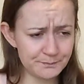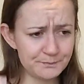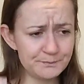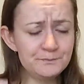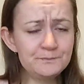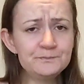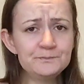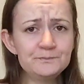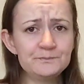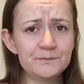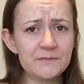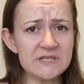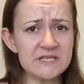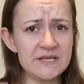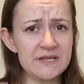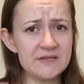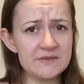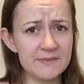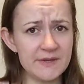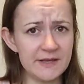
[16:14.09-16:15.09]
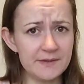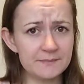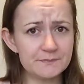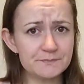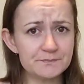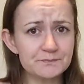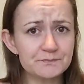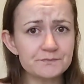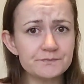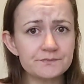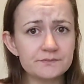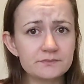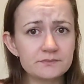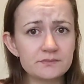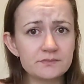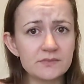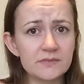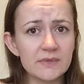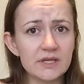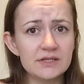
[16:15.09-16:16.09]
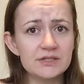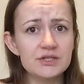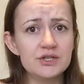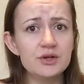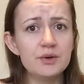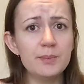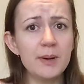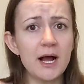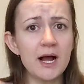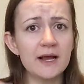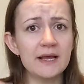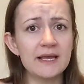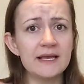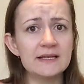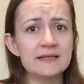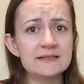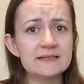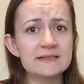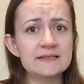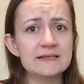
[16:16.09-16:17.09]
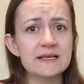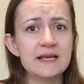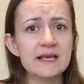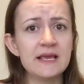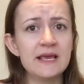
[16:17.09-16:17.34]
excuse me, two pockets.